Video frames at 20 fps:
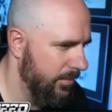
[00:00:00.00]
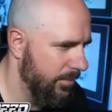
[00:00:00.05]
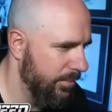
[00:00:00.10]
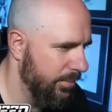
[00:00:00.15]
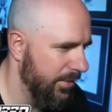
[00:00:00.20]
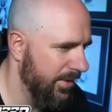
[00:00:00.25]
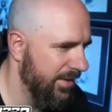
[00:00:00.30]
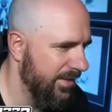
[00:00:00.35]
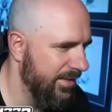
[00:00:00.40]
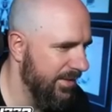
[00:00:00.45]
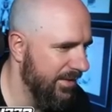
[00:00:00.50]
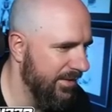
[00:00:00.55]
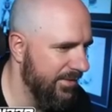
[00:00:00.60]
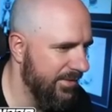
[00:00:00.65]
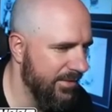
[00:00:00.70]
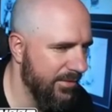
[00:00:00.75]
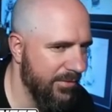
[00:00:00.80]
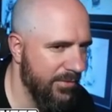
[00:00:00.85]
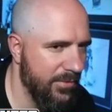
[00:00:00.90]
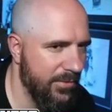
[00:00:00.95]
Pretty
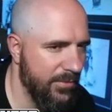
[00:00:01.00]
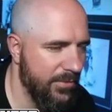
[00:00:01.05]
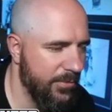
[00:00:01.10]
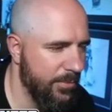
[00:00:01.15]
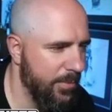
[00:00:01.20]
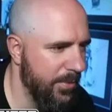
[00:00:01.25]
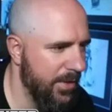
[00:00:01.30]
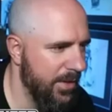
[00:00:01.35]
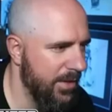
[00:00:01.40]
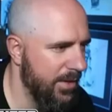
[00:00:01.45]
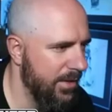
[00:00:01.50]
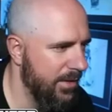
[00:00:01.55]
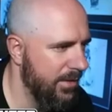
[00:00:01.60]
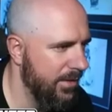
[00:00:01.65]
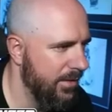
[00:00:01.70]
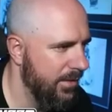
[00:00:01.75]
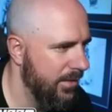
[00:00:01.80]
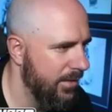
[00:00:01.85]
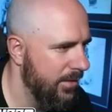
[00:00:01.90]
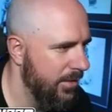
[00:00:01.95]
decent
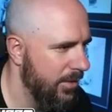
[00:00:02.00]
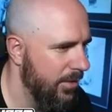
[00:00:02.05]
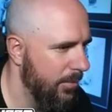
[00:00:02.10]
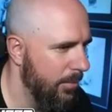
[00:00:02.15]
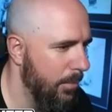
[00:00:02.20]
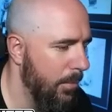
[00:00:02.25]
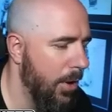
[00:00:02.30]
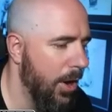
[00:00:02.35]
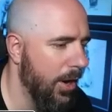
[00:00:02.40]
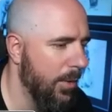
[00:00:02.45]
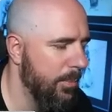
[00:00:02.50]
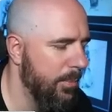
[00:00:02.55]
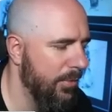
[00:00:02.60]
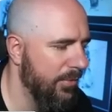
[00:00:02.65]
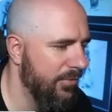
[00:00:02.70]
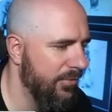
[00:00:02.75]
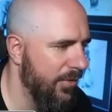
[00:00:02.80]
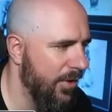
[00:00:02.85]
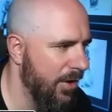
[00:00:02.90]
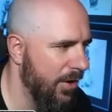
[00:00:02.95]
speed. Mark
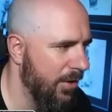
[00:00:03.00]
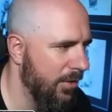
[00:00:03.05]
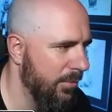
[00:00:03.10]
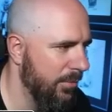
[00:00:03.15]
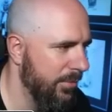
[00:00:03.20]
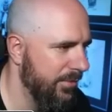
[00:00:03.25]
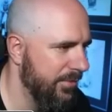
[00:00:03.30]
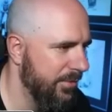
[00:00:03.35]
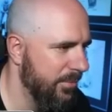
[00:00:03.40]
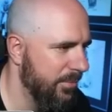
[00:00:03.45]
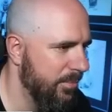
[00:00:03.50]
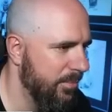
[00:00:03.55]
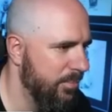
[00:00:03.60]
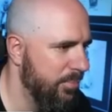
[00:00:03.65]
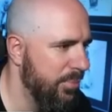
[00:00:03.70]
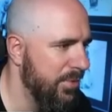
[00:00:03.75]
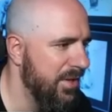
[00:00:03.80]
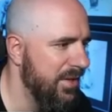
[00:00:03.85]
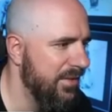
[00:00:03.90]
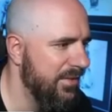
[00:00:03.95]
Bavaro is a
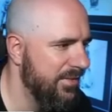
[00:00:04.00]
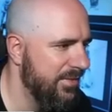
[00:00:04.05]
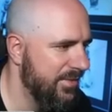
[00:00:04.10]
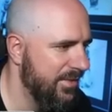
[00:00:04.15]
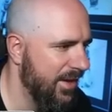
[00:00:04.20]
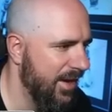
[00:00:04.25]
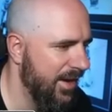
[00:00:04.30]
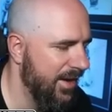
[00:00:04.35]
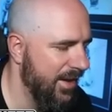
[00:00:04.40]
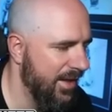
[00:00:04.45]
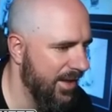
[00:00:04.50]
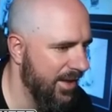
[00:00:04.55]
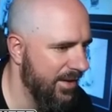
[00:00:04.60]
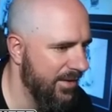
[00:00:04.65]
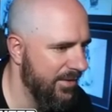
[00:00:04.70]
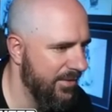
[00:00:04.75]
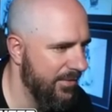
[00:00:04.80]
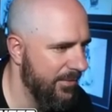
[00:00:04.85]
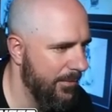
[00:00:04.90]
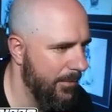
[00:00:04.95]
beast, tight
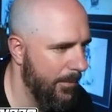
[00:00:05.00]
end.